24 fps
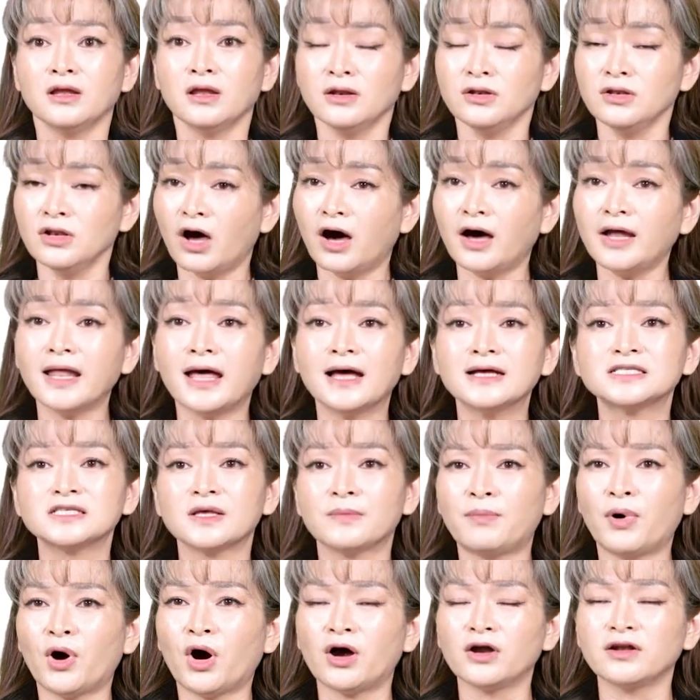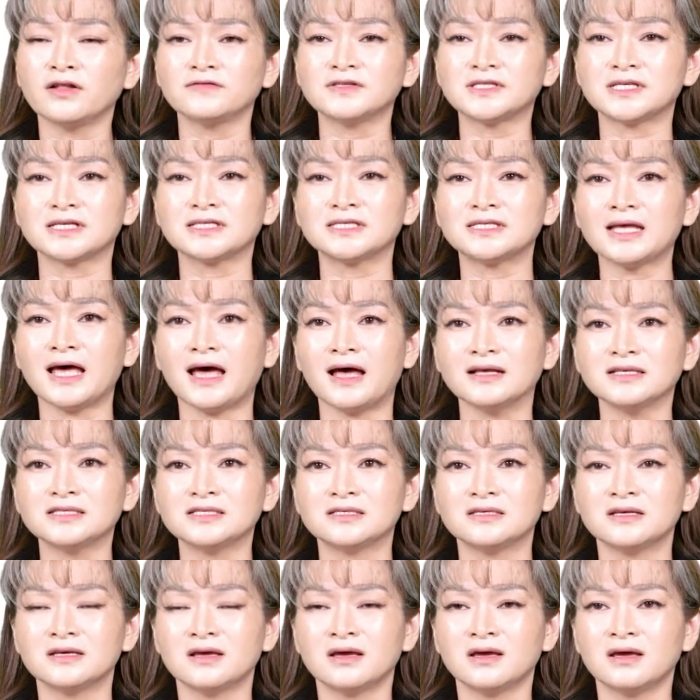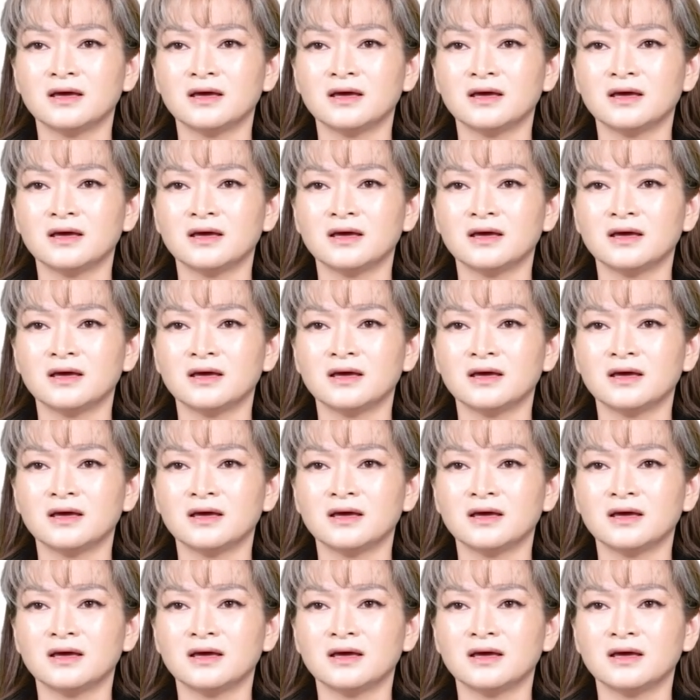not as a part of success,